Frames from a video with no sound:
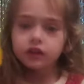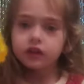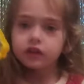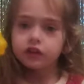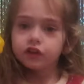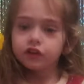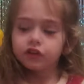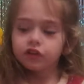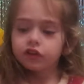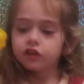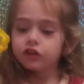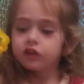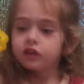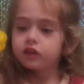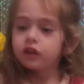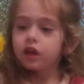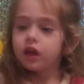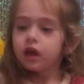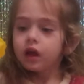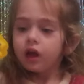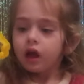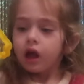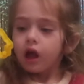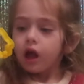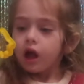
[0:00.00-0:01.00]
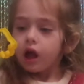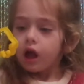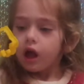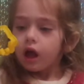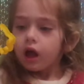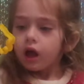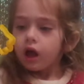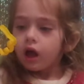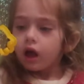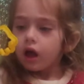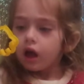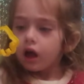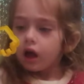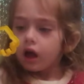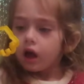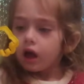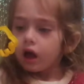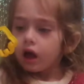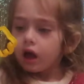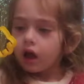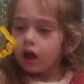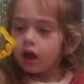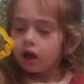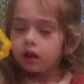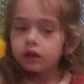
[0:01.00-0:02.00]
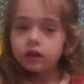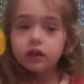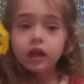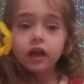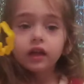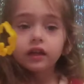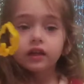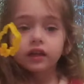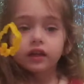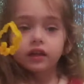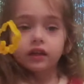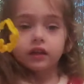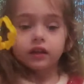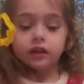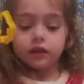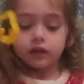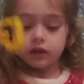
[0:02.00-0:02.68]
This is the lion.